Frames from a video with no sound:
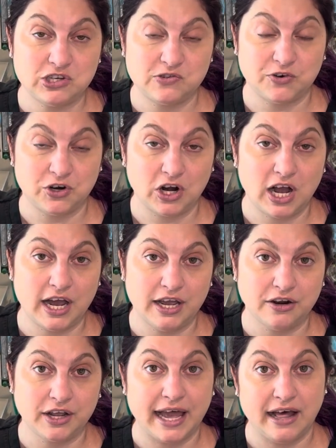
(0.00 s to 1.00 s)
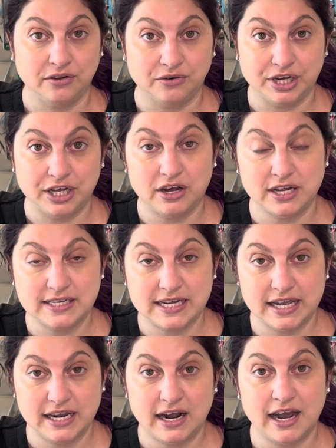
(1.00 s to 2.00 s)
just for higher calorie
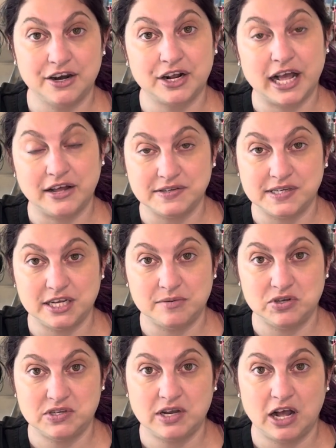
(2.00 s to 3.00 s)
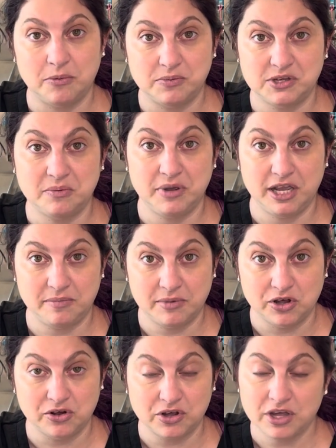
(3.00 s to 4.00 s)
content, higher calcium, just helps them make
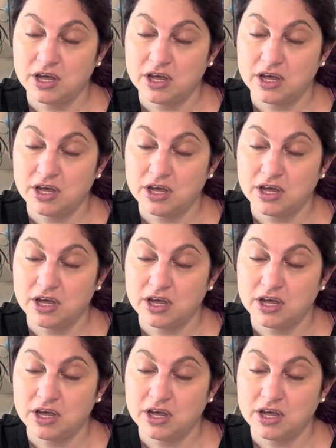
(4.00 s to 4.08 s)
milk.